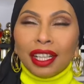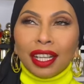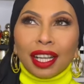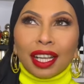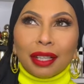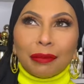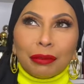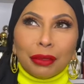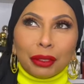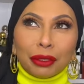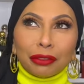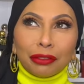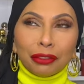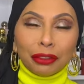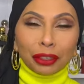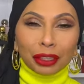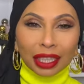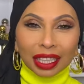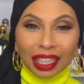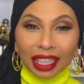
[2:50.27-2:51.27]
a
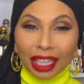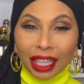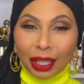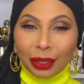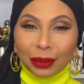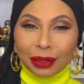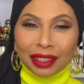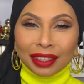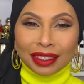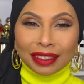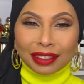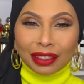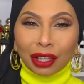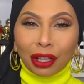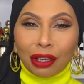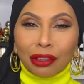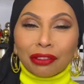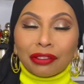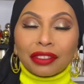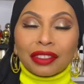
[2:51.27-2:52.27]
beautiful cloudiness
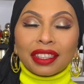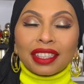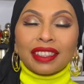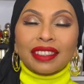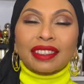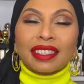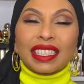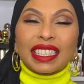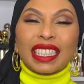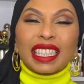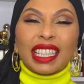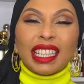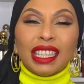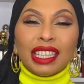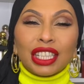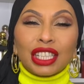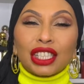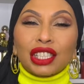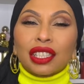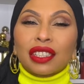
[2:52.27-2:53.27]
of this
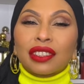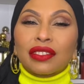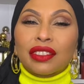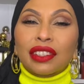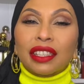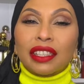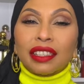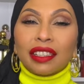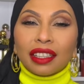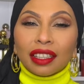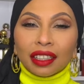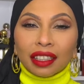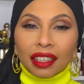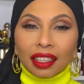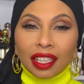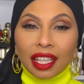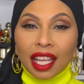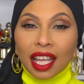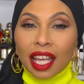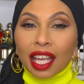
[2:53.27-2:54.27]
delicious vanilla